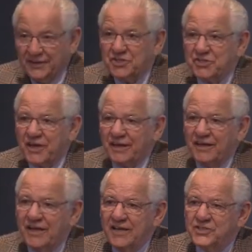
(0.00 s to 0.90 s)
The
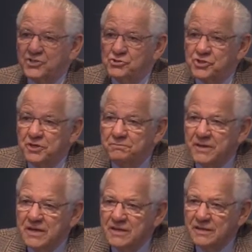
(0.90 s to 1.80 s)
second is you should
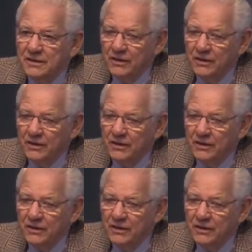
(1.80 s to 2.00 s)
be